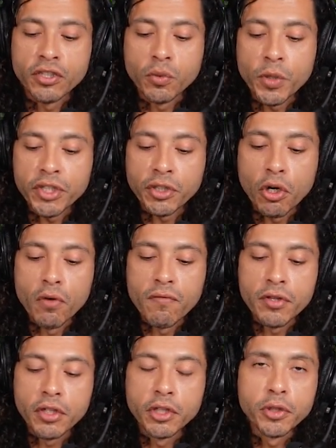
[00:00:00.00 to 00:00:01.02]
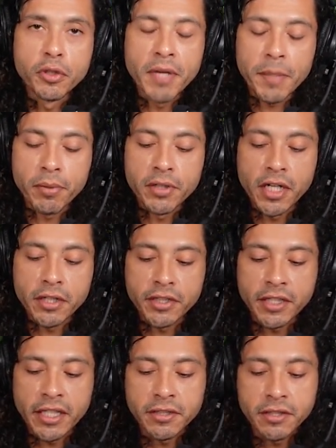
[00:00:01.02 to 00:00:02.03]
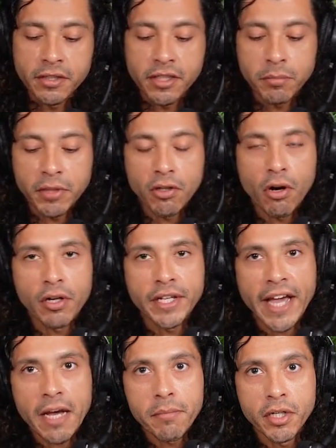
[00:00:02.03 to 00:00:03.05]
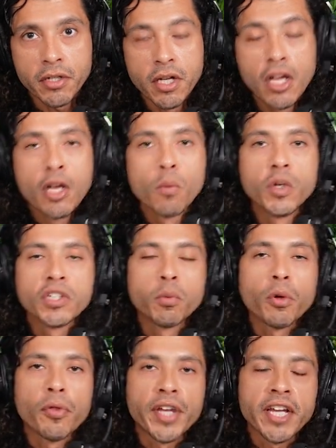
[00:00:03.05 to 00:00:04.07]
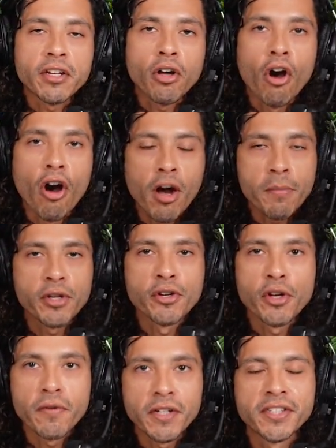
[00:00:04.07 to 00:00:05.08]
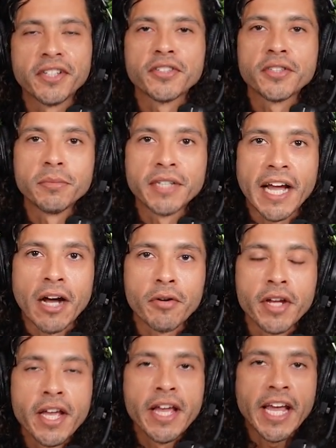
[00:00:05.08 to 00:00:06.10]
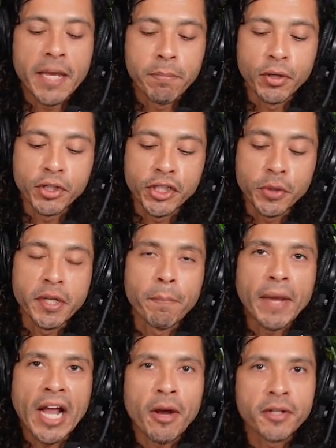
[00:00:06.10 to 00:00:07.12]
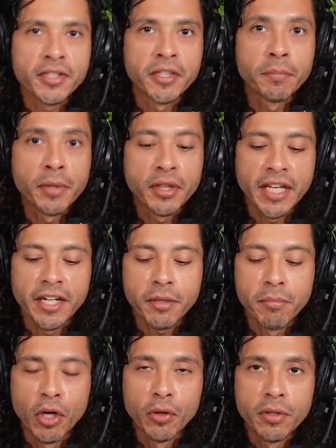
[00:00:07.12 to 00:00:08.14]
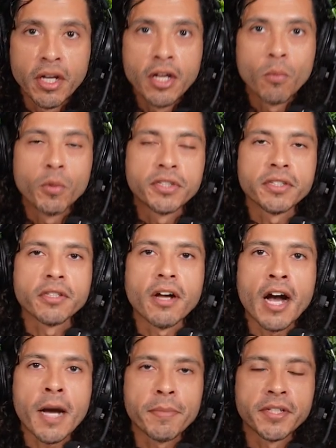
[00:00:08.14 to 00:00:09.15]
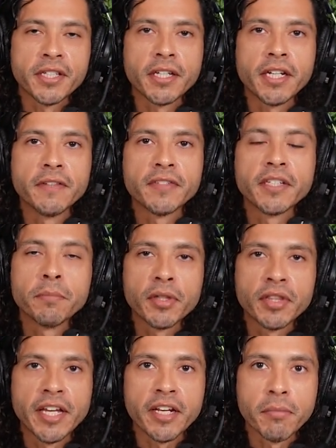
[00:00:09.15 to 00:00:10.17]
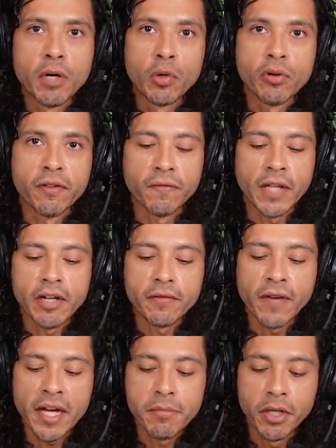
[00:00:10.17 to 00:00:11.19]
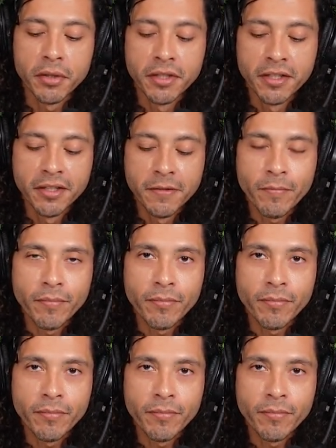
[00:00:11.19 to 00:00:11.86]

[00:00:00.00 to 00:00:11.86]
to switch over the glutamate production into something called GABA, which will then calm your nervous system down and put you in parasympathetic mode, which is the opposite of sympathetic mode or flight or fight mode.